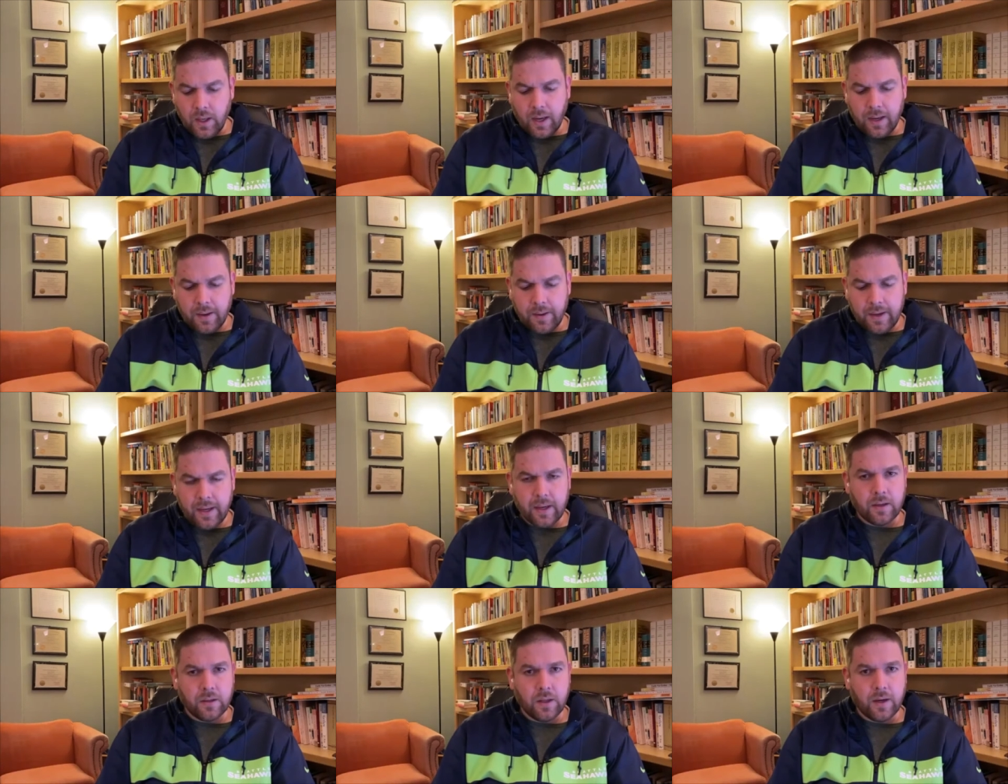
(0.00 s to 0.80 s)
uh,
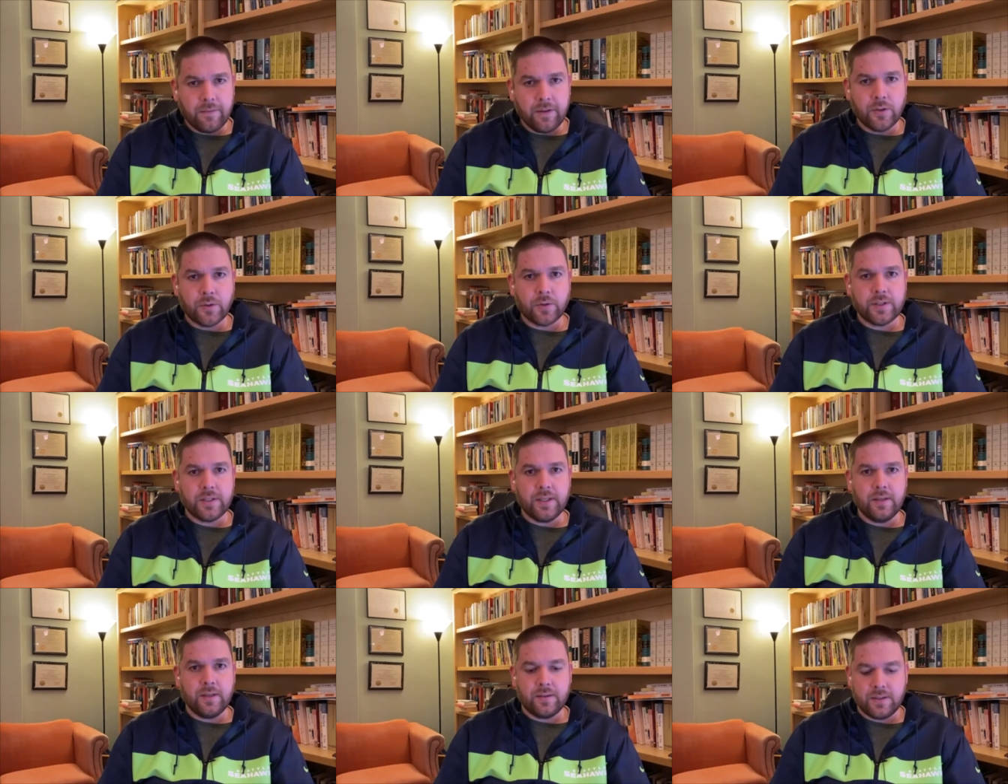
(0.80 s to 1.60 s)
yeah, a lot of
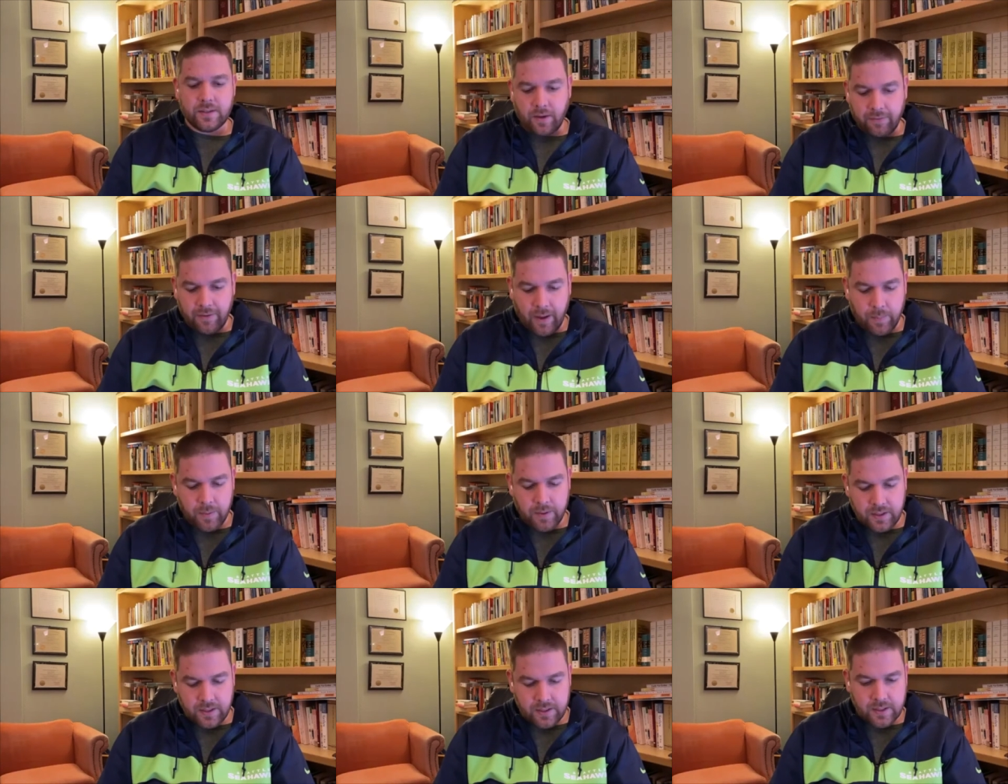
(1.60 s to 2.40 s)
interesting stuff
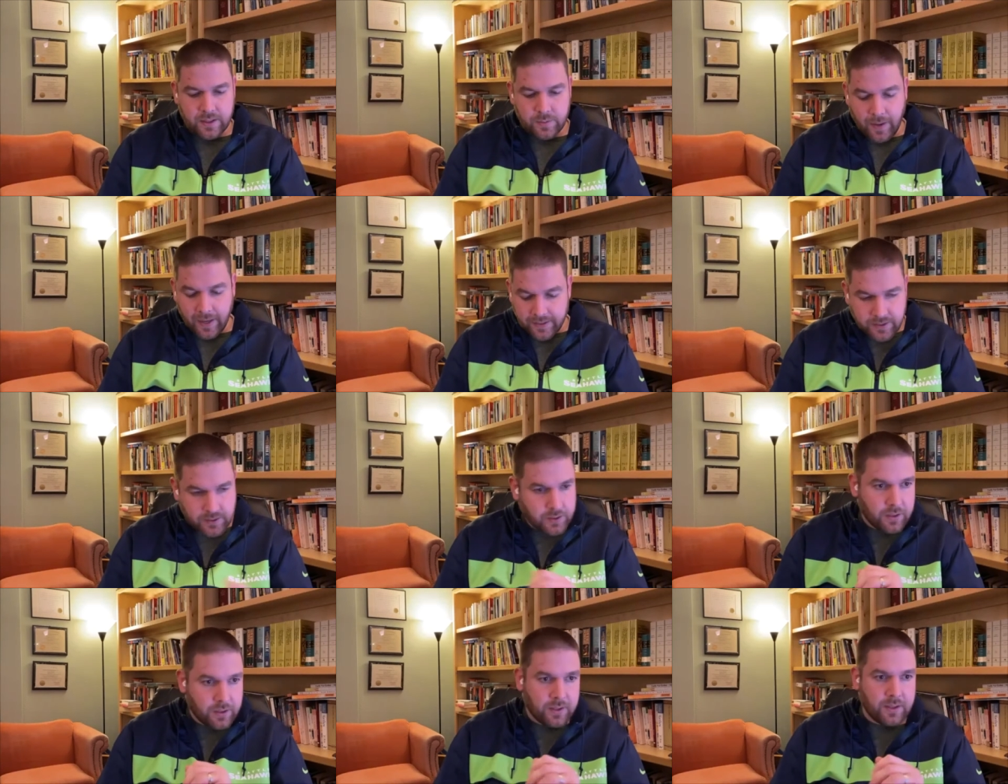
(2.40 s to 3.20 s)
happening in this
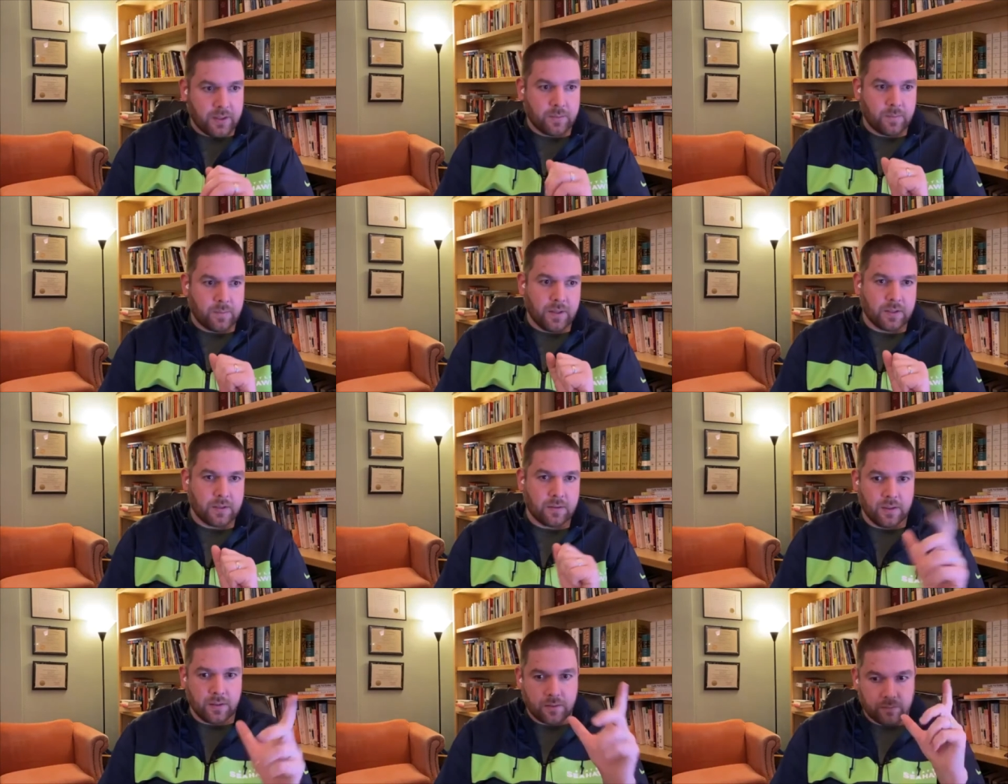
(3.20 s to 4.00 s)
passage, in these this
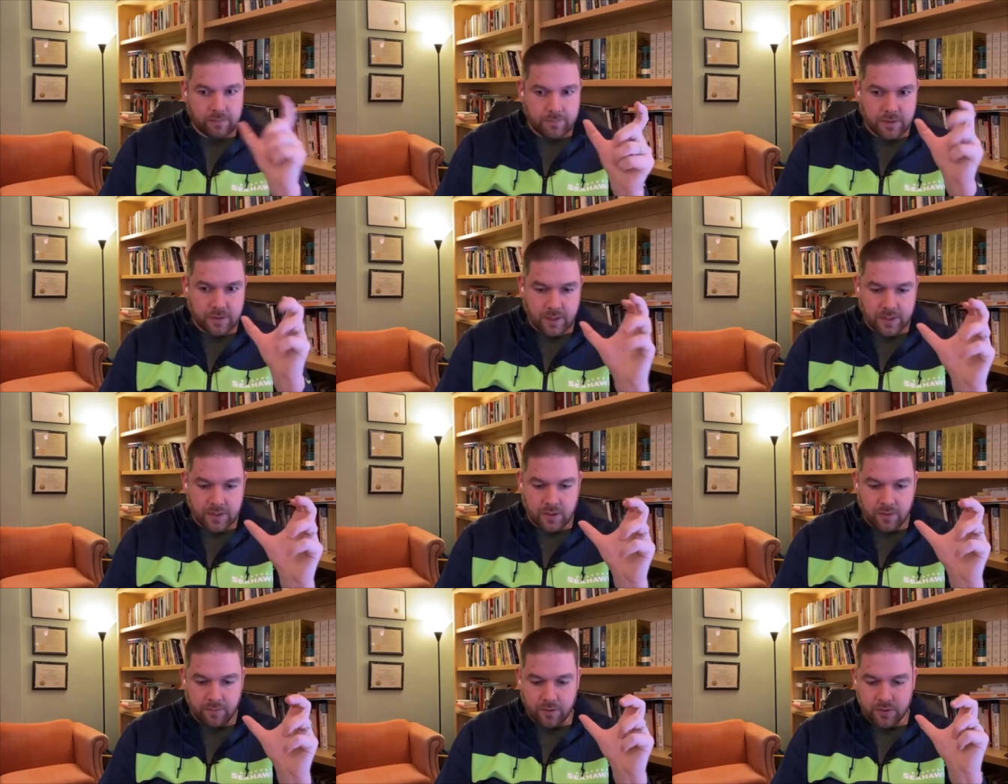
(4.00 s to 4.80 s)
these
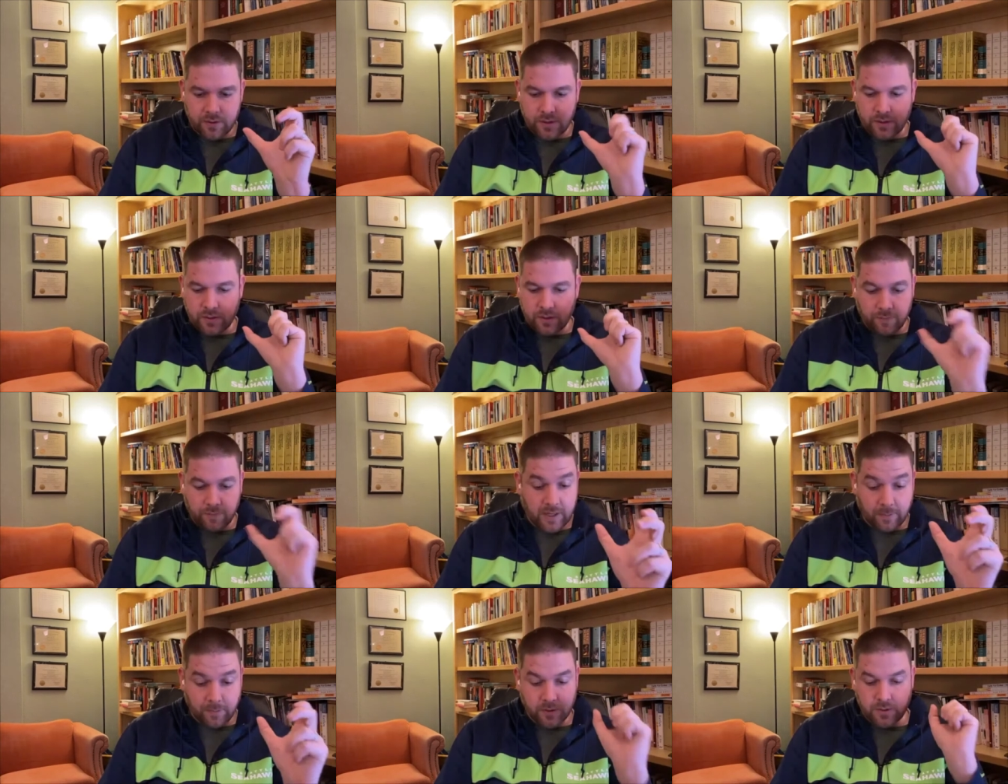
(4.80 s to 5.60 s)
selection of verses of
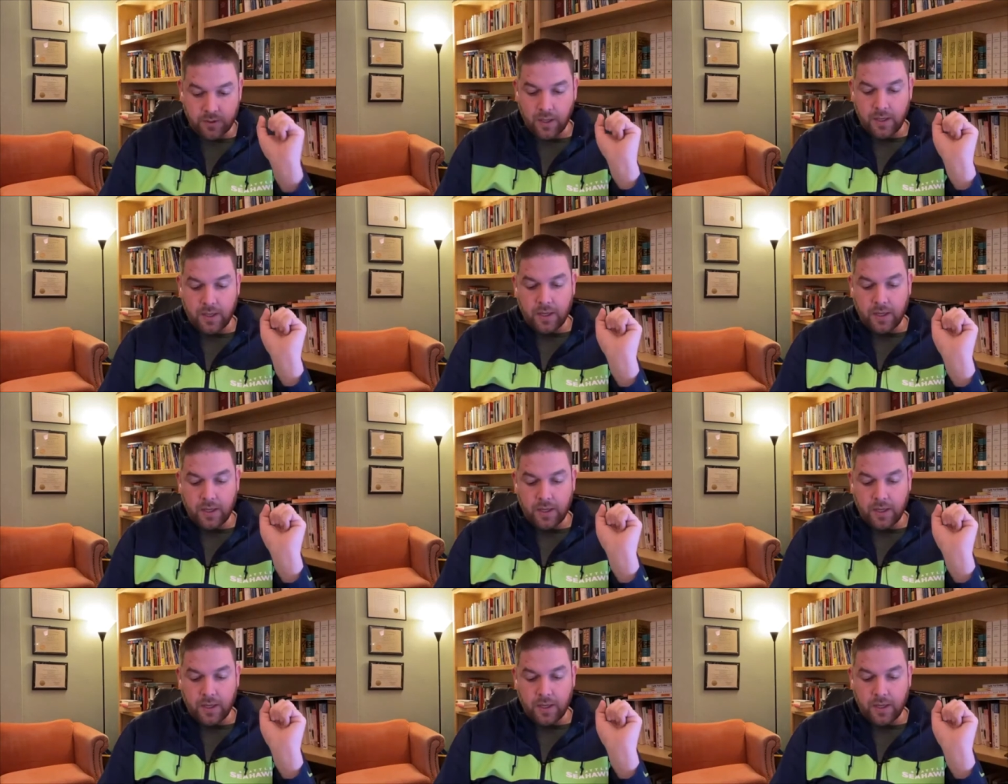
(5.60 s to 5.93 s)
chapters.